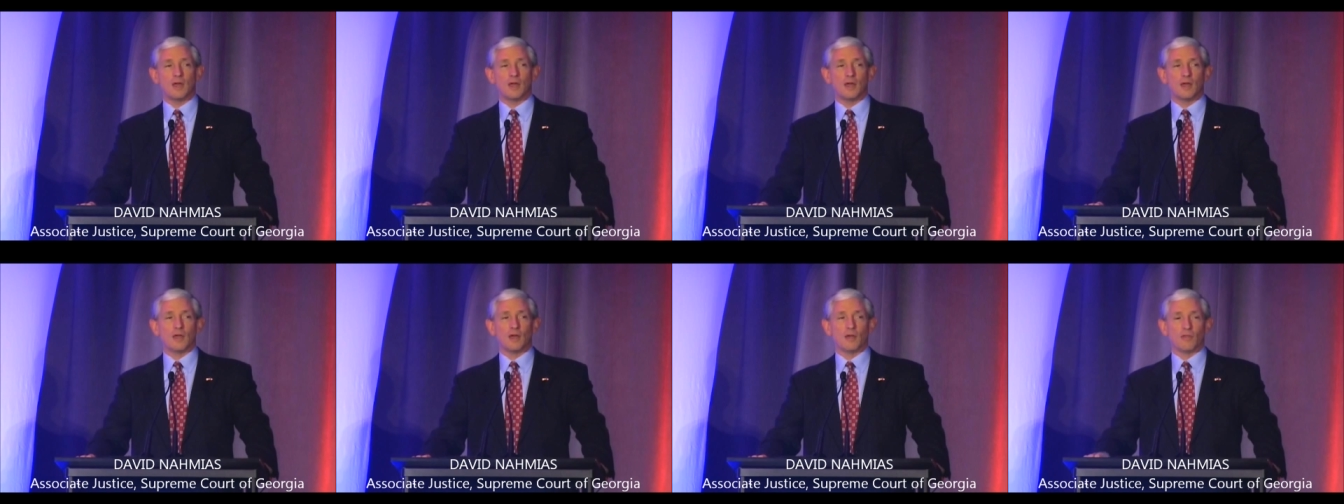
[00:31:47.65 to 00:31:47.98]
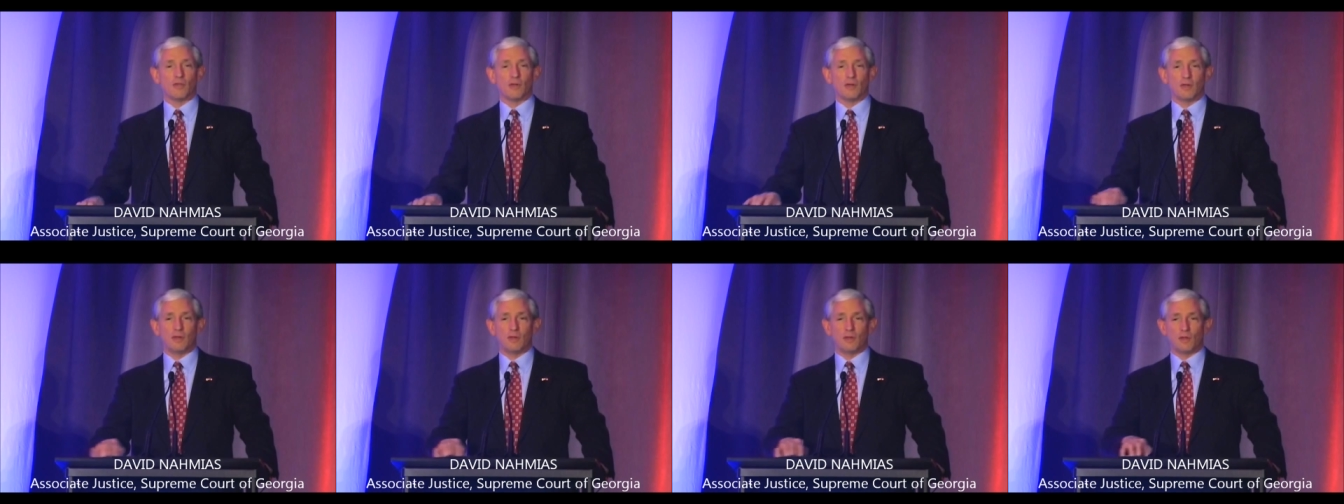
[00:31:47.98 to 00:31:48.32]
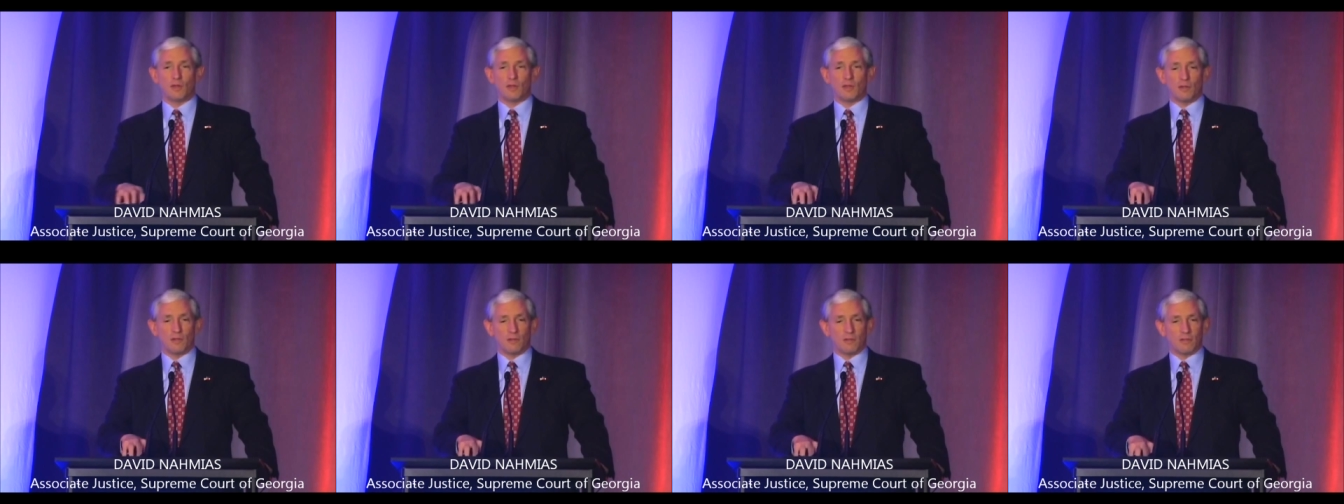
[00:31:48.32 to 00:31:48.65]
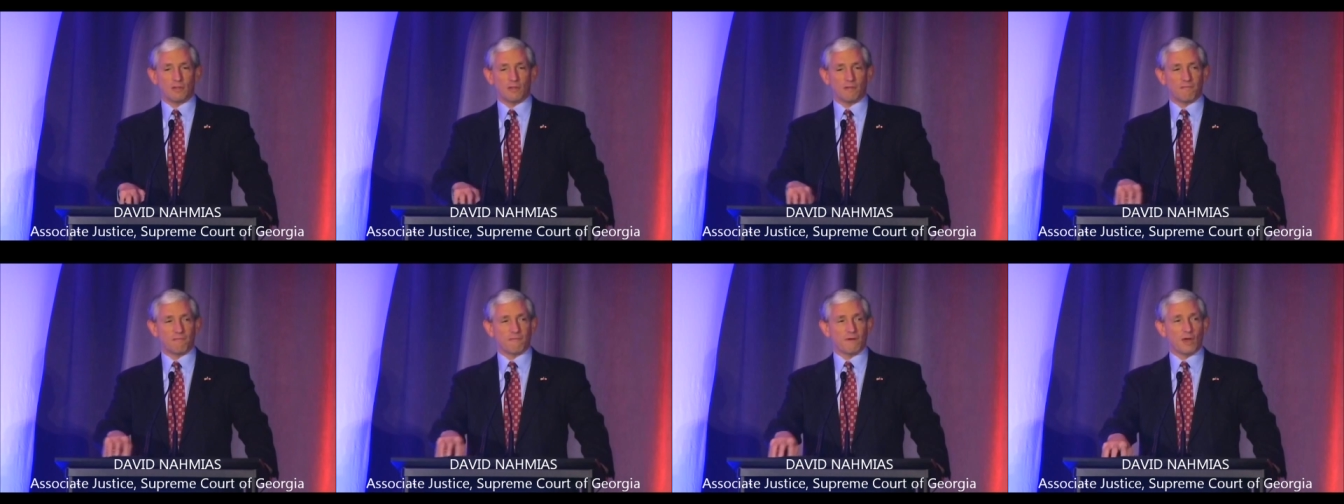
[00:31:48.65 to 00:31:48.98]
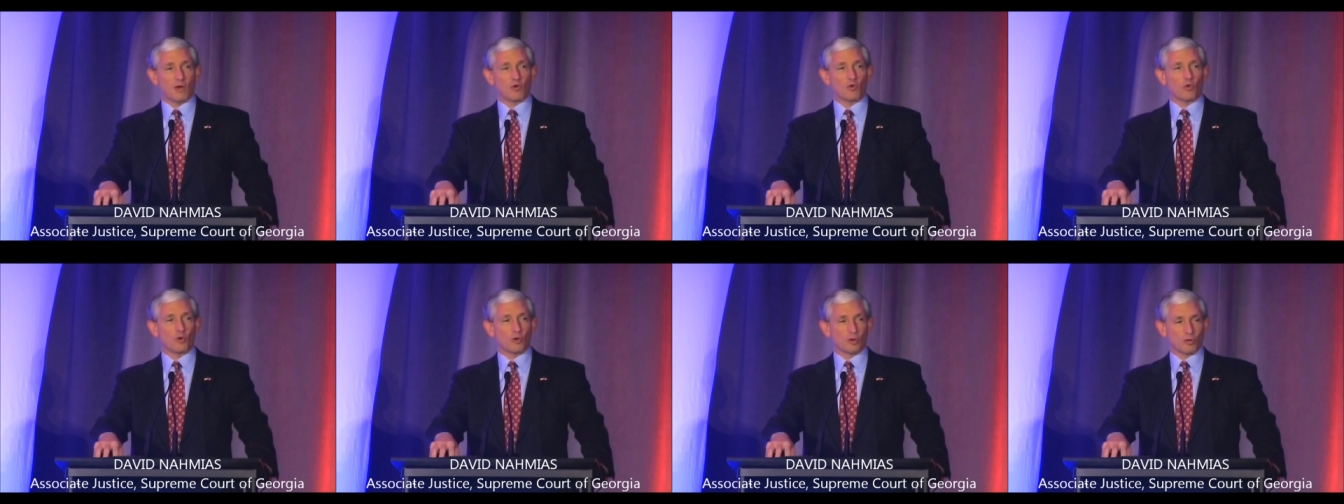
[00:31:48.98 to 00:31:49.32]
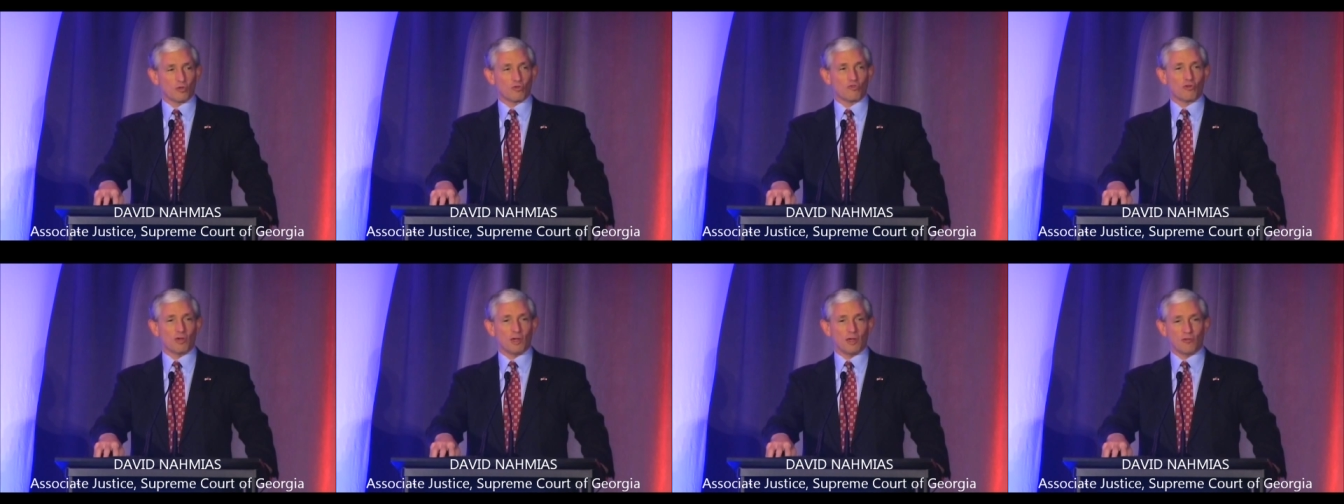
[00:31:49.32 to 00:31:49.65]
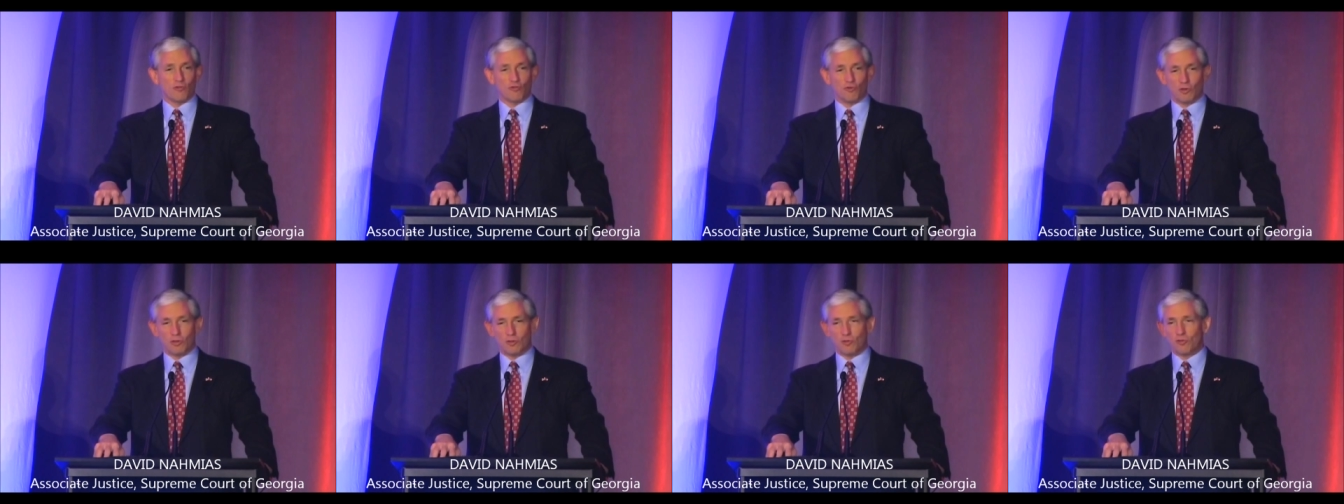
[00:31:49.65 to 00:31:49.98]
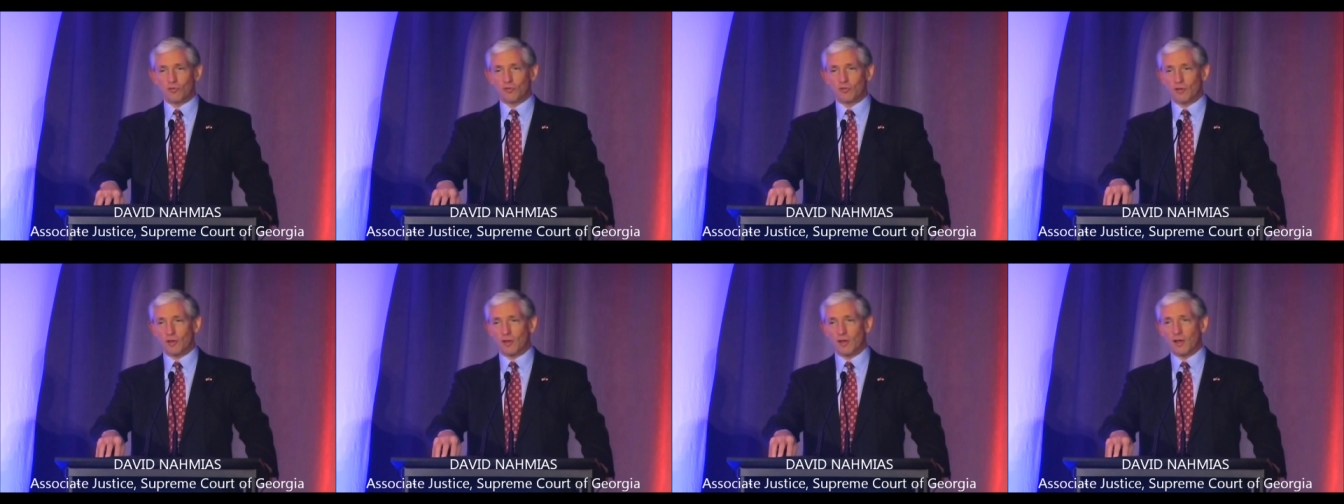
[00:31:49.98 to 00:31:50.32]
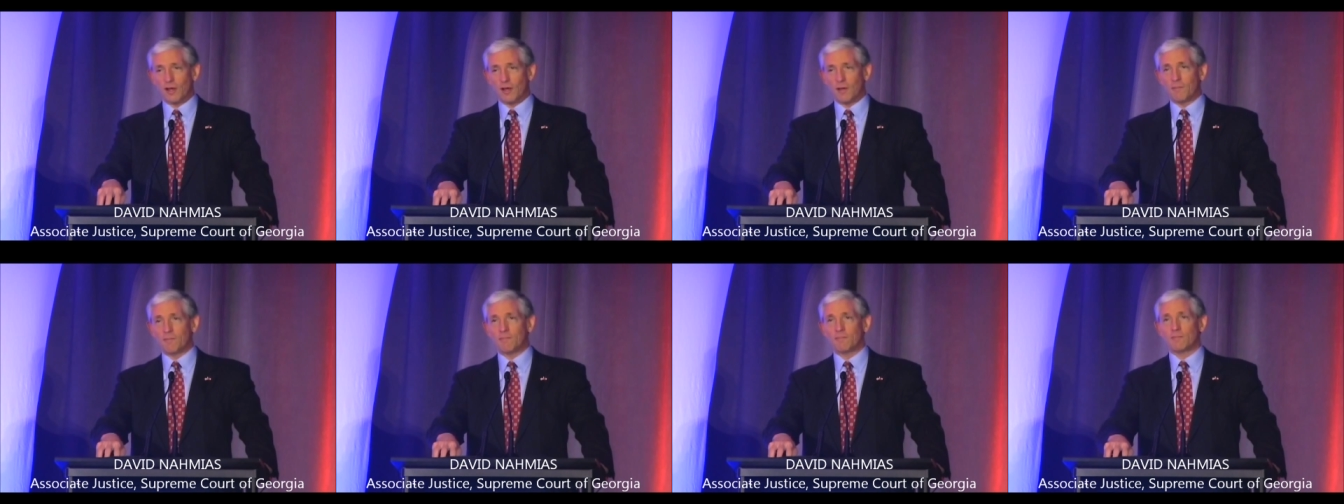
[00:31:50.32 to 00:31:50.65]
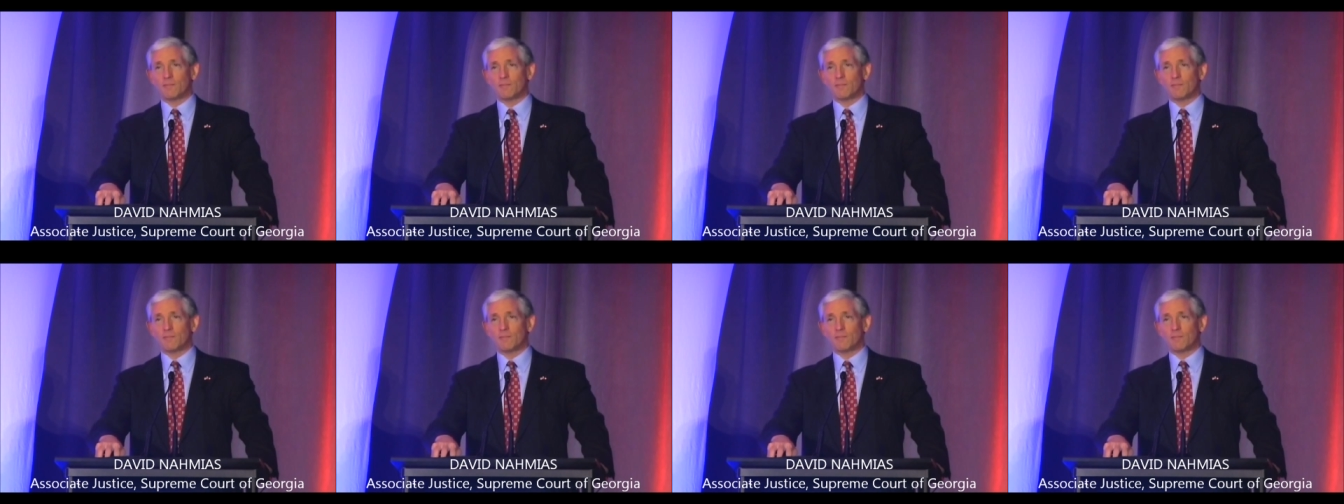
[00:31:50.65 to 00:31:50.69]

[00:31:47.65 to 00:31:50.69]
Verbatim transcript: you know, the the federal exchanges um,